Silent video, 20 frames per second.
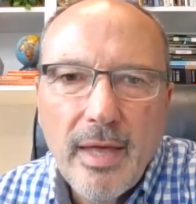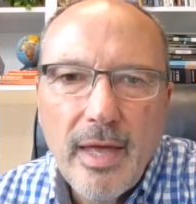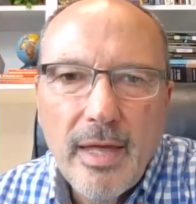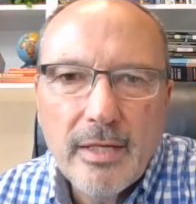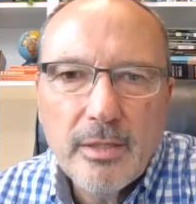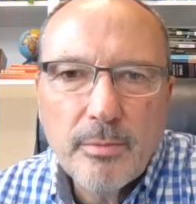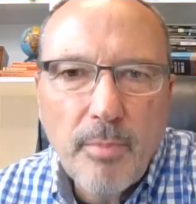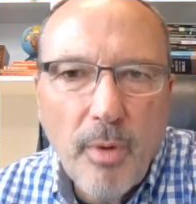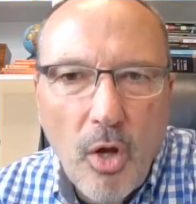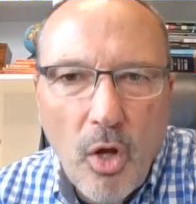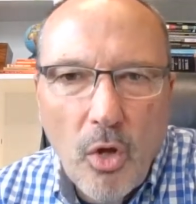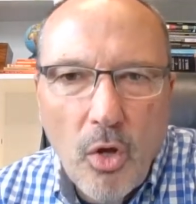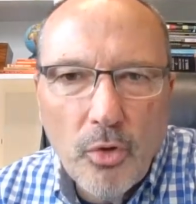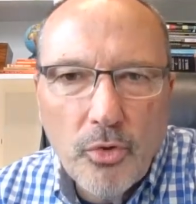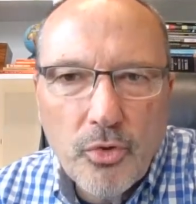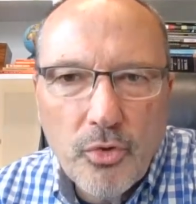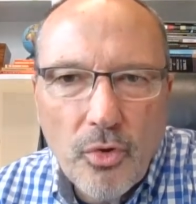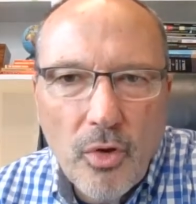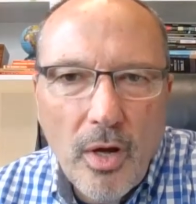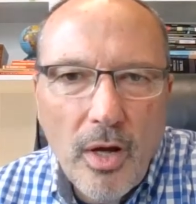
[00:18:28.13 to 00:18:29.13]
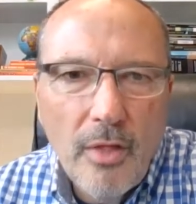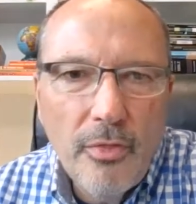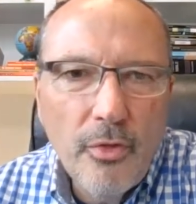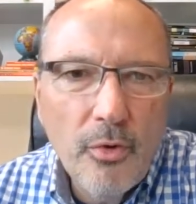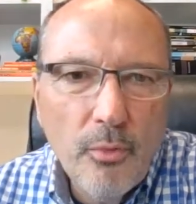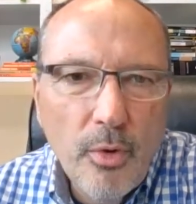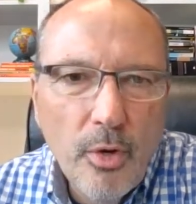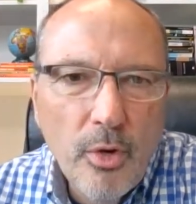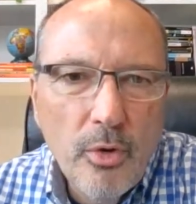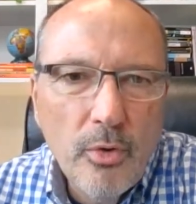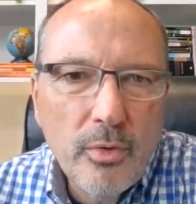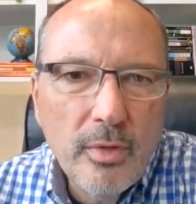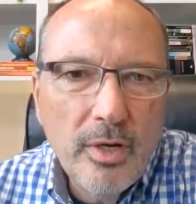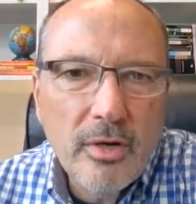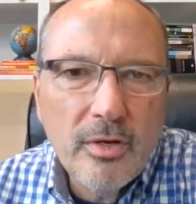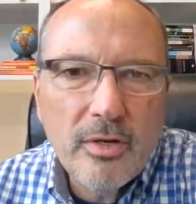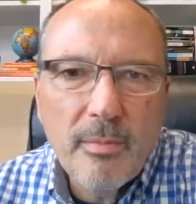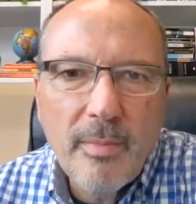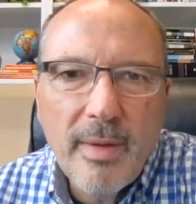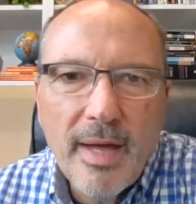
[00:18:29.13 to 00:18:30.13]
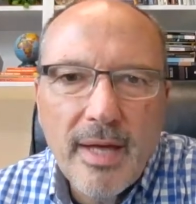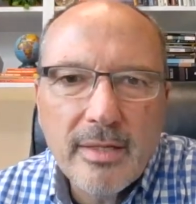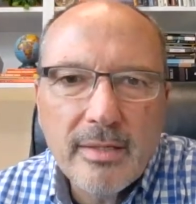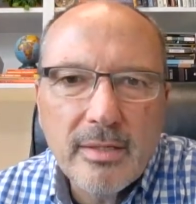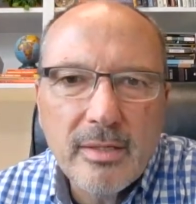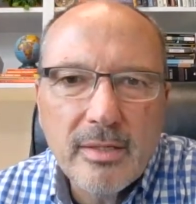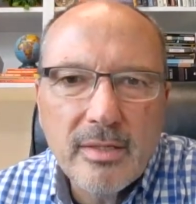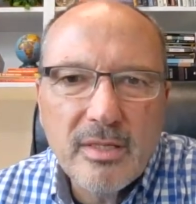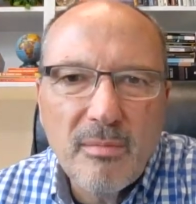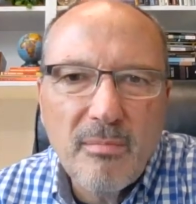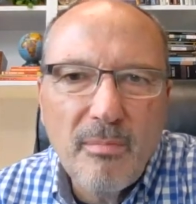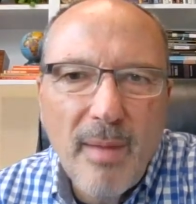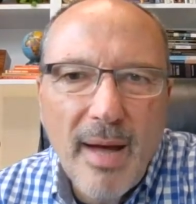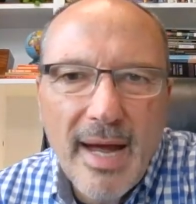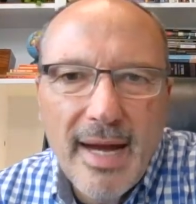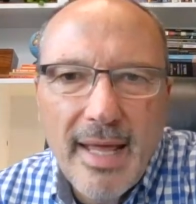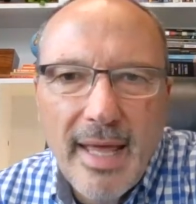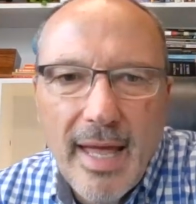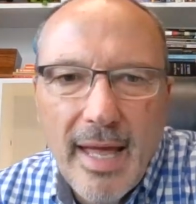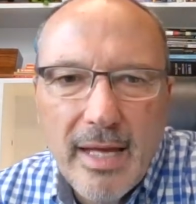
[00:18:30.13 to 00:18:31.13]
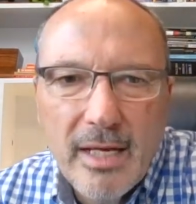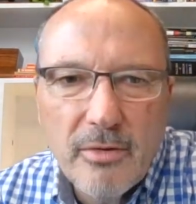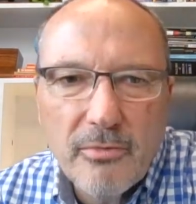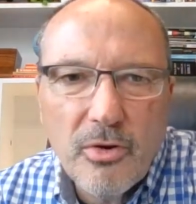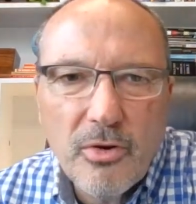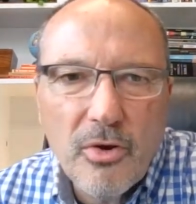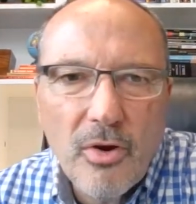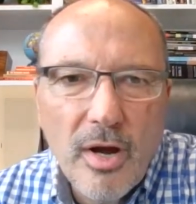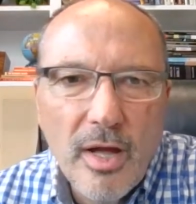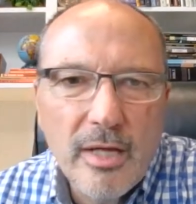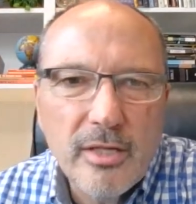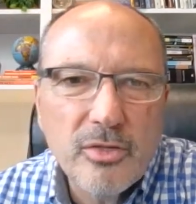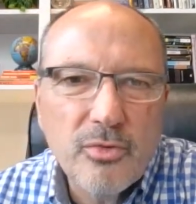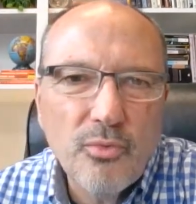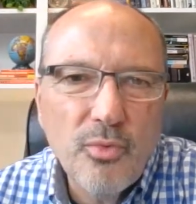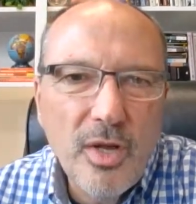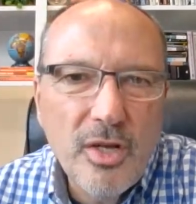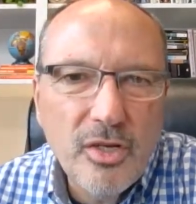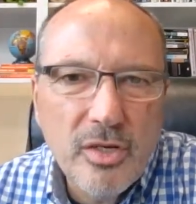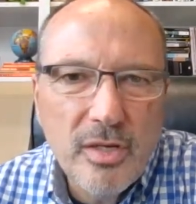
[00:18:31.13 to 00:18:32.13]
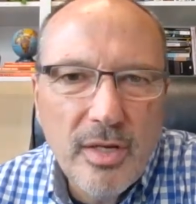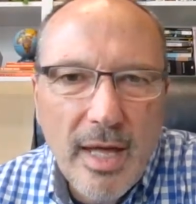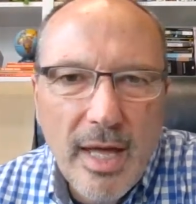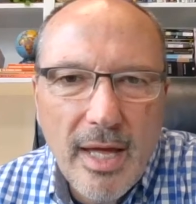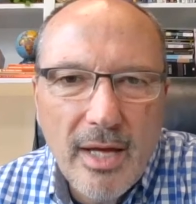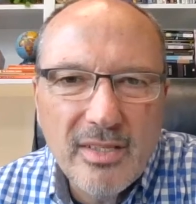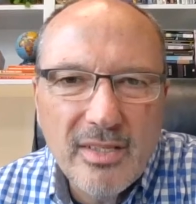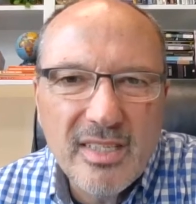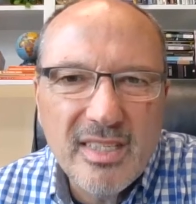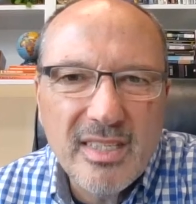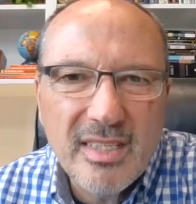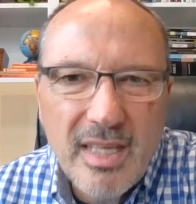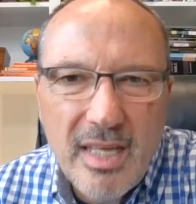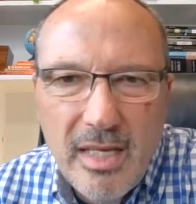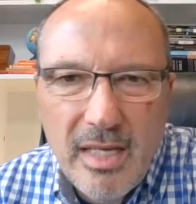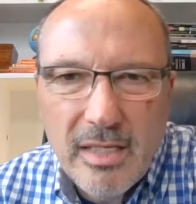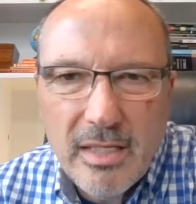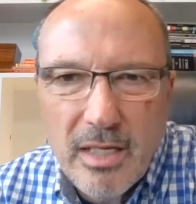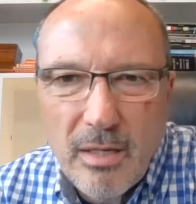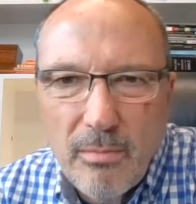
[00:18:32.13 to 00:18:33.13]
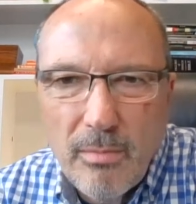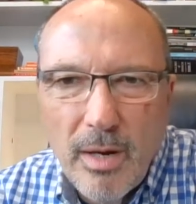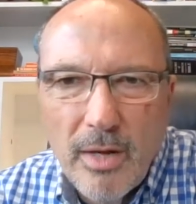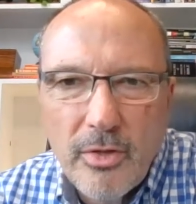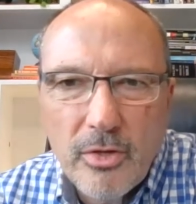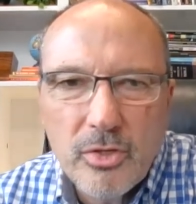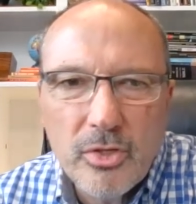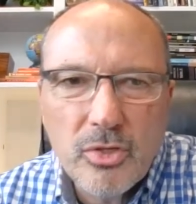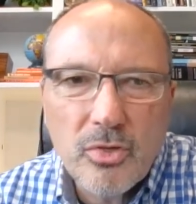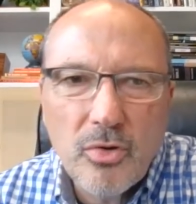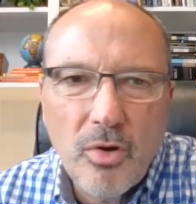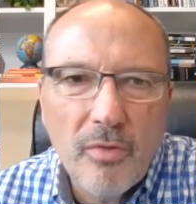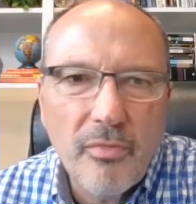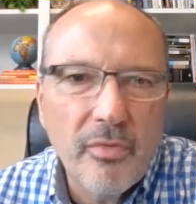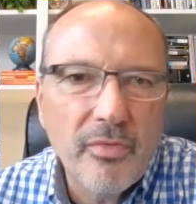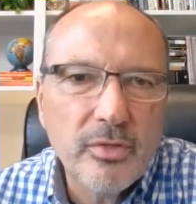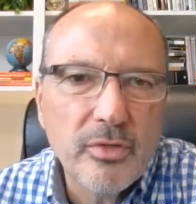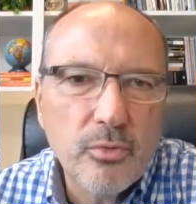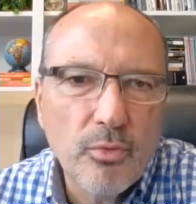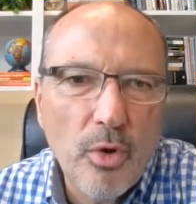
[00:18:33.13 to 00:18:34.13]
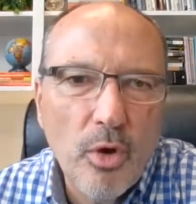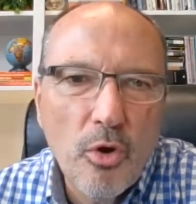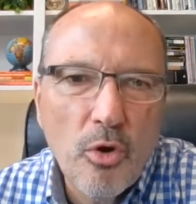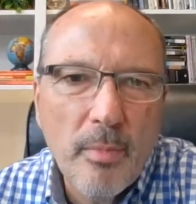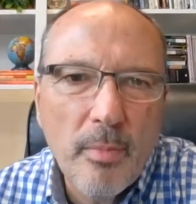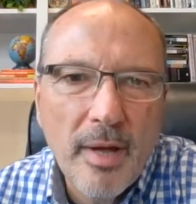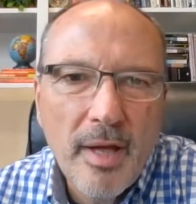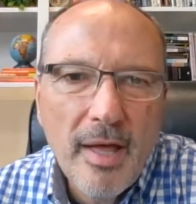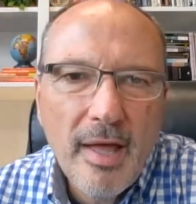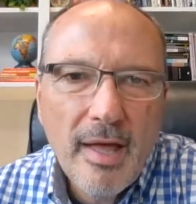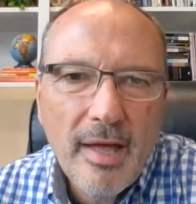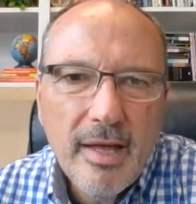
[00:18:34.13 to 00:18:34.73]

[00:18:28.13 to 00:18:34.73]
As Paul trod the road near Damascus, the mighty hand of Christ reached down, seized him by the scruff of his robe,